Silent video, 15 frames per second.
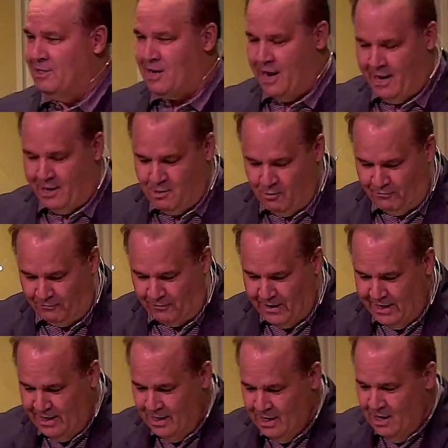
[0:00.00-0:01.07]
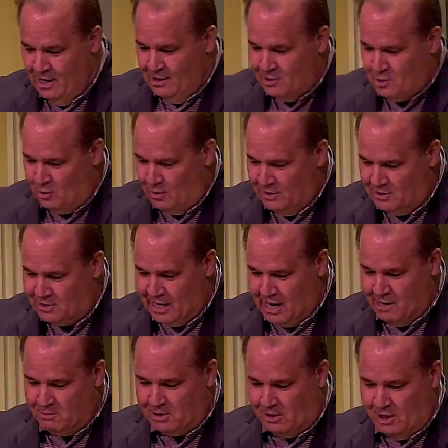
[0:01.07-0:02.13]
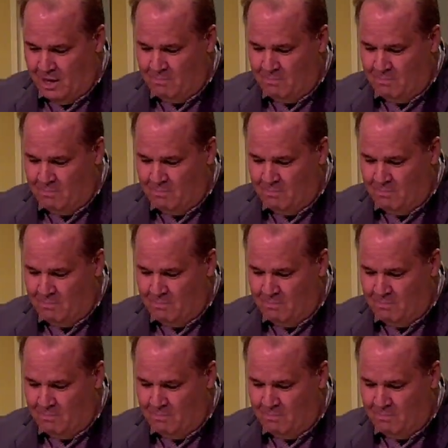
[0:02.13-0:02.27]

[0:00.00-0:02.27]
Annual fee, join Sam's Club.